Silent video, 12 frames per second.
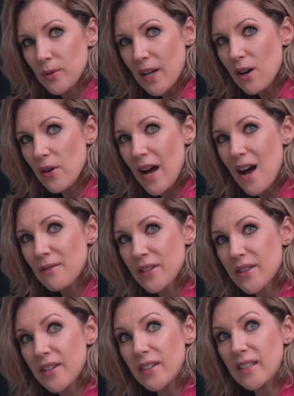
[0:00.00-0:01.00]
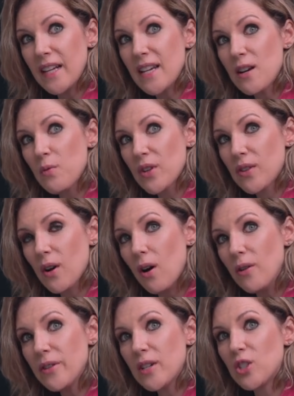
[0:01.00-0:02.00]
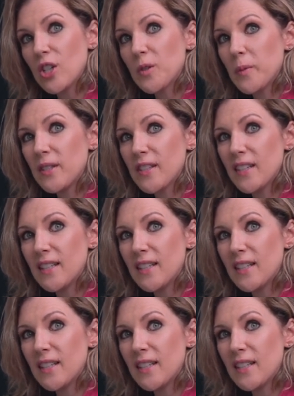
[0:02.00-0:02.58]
now I have a third layer with all the adjustments I